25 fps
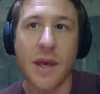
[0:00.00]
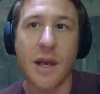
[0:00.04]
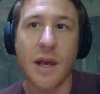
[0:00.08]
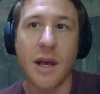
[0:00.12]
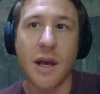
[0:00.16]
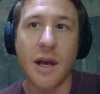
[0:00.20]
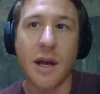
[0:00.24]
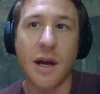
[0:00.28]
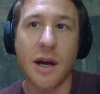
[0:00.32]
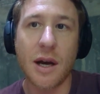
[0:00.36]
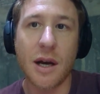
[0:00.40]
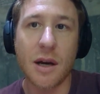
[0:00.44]

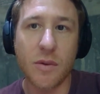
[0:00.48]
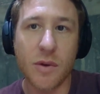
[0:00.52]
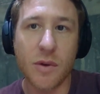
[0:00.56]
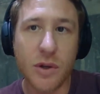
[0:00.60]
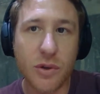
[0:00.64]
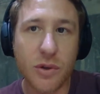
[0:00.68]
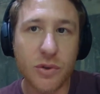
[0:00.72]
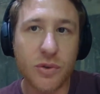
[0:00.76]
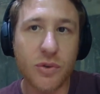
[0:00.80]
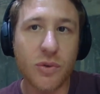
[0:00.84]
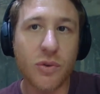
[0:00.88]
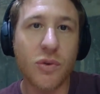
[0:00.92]
I will go
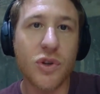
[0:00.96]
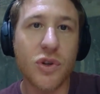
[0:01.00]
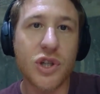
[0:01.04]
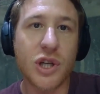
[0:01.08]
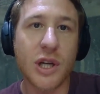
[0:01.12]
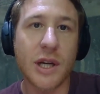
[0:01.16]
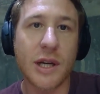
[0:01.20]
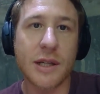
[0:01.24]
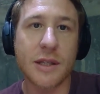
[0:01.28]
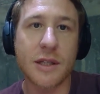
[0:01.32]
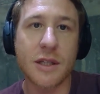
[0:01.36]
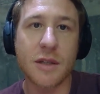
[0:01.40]
to
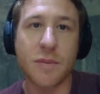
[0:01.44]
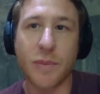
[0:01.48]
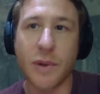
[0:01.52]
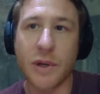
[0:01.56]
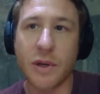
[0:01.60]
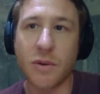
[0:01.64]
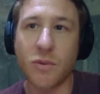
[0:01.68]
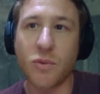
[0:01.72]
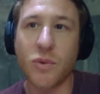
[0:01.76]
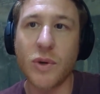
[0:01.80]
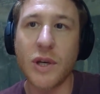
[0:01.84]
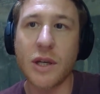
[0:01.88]
Gujarat, spend a
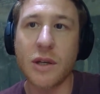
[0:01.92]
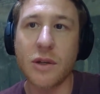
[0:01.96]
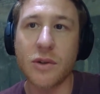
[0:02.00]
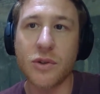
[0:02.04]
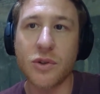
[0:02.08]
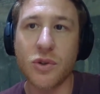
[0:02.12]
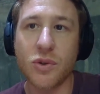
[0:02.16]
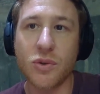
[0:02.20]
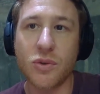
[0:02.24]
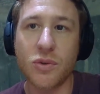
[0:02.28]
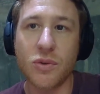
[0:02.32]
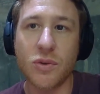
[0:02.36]
week or
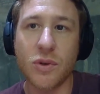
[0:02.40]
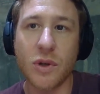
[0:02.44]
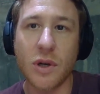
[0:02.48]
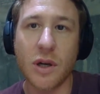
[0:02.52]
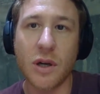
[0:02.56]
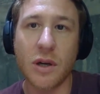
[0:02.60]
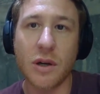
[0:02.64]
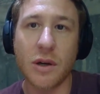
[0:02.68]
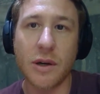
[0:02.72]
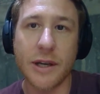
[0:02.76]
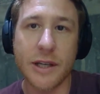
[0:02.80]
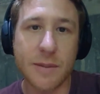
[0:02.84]
two
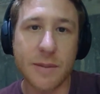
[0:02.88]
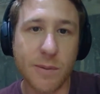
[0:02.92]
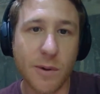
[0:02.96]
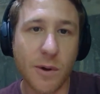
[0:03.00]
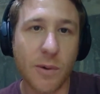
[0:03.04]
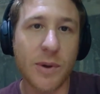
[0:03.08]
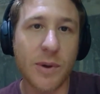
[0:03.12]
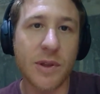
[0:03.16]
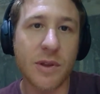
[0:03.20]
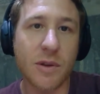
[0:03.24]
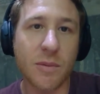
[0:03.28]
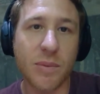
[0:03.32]

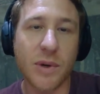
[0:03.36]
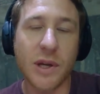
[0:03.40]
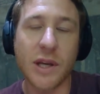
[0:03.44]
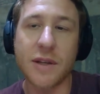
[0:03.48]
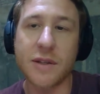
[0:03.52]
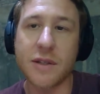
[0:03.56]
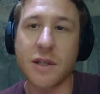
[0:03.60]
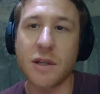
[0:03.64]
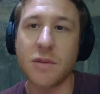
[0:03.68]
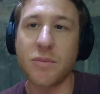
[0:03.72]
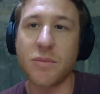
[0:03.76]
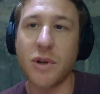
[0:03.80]
exploring the
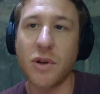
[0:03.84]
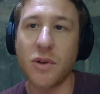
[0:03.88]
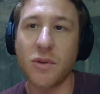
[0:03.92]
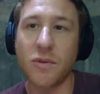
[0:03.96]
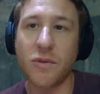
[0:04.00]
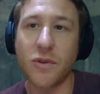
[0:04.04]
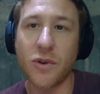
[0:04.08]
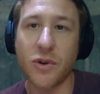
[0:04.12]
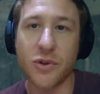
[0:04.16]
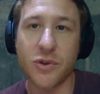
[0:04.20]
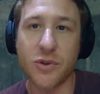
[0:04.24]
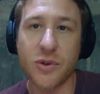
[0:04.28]
place and
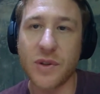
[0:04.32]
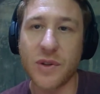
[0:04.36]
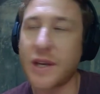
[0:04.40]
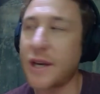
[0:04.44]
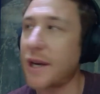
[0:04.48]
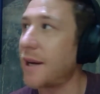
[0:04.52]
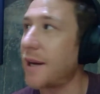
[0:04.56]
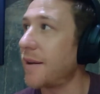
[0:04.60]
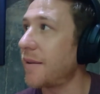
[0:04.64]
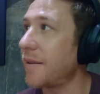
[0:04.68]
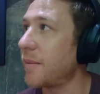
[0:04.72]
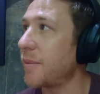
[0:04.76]
build a photo tour
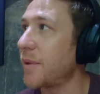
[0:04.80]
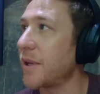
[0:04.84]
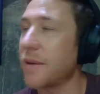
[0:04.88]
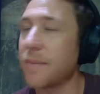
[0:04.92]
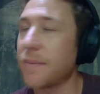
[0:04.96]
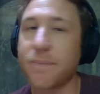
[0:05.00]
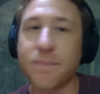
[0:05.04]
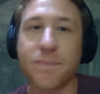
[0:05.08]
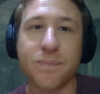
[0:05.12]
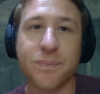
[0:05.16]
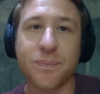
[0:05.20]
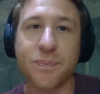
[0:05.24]
there. I
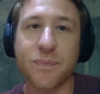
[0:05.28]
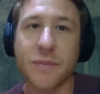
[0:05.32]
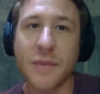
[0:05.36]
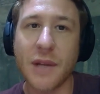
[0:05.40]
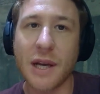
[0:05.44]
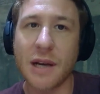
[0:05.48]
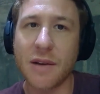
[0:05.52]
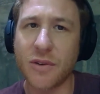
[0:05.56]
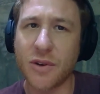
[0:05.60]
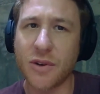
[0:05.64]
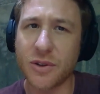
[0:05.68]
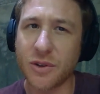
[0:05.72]
mean,
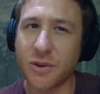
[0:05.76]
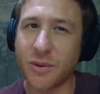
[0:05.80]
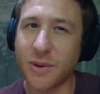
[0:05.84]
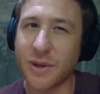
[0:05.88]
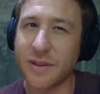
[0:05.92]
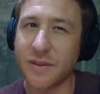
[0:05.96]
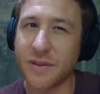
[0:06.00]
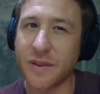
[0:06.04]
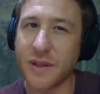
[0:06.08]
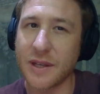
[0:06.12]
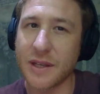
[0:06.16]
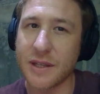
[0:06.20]
I've heard
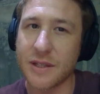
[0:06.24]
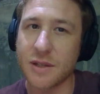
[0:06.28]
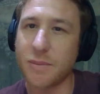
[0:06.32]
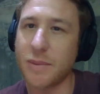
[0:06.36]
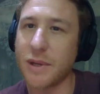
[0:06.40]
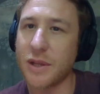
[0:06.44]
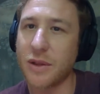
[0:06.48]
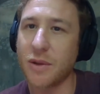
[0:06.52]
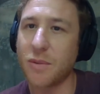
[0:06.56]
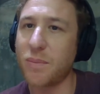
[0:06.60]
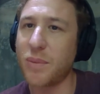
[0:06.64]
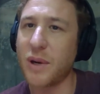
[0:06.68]
great things
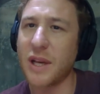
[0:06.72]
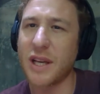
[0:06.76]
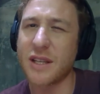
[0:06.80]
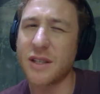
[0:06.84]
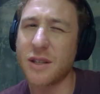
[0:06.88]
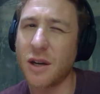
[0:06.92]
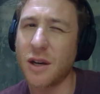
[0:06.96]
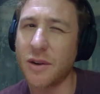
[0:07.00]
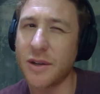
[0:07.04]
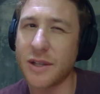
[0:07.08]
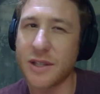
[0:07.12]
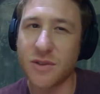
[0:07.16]
about the
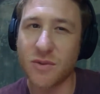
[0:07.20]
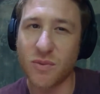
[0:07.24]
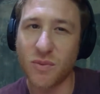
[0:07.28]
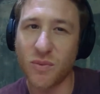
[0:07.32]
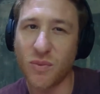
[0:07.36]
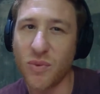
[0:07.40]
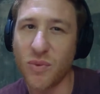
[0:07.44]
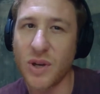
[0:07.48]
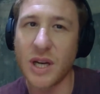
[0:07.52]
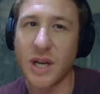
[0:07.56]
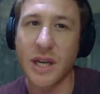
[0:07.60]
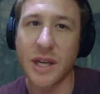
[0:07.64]
place, how
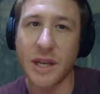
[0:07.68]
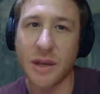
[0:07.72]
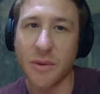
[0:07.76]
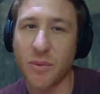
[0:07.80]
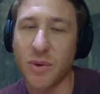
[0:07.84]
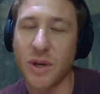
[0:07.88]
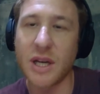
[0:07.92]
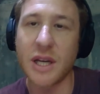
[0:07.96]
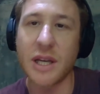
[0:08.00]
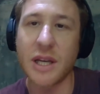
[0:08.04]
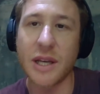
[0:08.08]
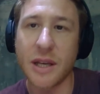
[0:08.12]
it's
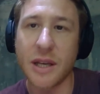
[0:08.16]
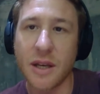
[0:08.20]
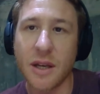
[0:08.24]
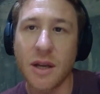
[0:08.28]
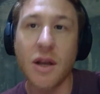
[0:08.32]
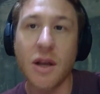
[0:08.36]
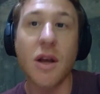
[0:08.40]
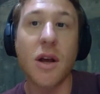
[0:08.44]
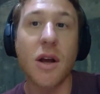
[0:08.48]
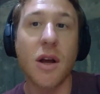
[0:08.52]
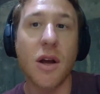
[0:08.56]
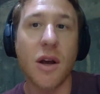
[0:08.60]
really, really
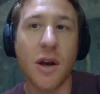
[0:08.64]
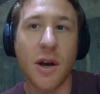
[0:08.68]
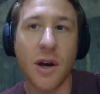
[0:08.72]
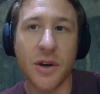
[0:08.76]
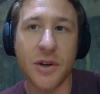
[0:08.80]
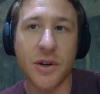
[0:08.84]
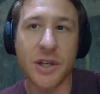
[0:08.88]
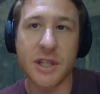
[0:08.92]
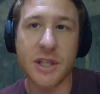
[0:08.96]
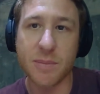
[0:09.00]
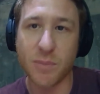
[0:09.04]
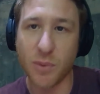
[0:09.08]

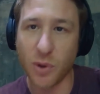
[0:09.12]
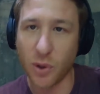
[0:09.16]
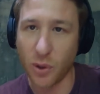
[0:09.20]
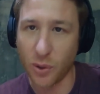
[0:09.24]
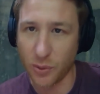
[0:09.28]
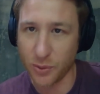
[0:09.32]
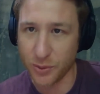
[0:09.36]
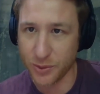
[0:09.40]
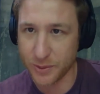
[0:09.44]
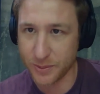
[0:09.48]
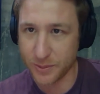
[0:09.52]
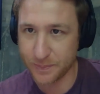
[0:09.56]

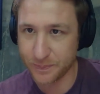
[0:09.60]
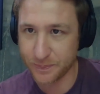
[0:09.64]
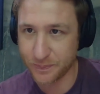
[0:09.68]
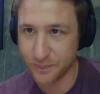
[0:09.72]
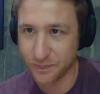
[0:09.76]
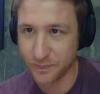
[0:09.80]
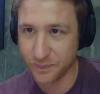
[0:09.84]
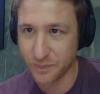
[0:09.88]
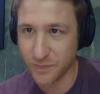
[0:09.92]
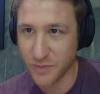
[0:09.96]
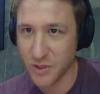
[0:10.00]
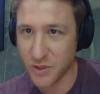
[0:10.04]
unexplored.
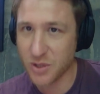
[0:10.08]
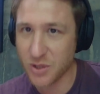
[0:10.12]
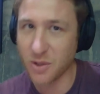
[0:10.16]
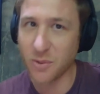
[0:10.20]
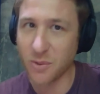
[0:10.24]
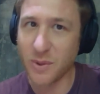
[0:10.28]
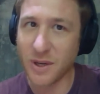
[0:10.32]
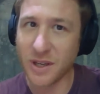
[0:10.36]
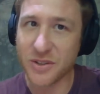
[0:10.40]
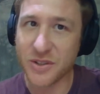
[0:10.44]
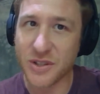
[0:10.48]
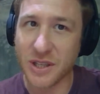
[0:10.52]

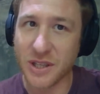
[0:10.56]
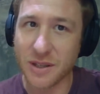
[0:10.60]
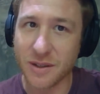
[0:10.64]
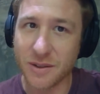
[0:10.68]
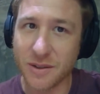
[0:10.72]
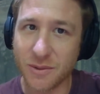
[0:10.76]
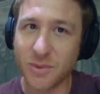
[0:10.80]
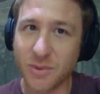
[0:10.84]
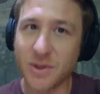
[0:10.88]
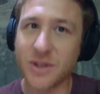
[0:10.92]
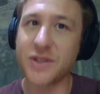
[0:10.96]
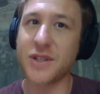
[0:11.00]
So we'll
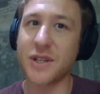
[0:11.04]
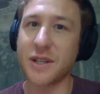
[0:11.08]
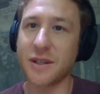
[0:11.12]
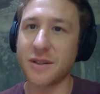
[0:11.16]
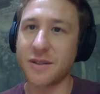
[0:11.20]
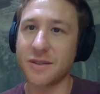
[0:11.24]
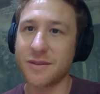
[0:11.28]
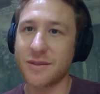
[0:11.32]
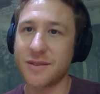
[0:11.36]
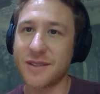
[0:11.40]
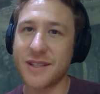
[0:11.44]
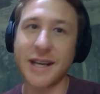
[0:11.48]
see, we'll see.
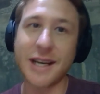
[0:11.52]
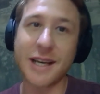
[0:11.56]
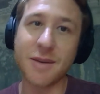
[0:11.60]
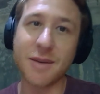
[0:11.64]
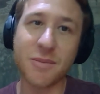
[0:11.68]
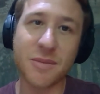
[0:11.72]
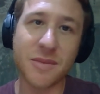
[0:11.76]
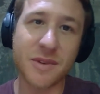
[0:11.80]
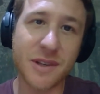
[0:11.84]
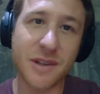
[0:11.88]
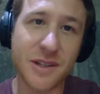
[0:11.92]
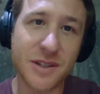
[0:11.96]

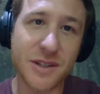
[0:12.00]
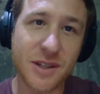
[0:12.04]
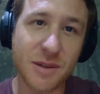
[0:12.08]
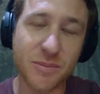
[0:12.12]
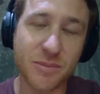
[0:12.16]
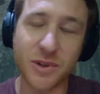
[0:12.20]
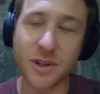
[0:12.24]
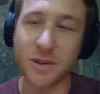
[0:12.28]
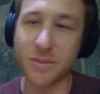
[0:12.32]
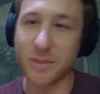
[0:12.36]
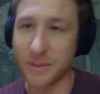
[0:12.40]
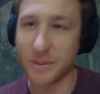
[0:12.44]
Time is the
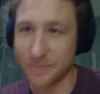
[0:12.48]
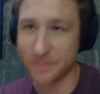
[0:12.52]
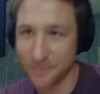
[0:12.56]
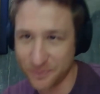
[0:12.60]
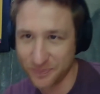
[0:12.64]
problem.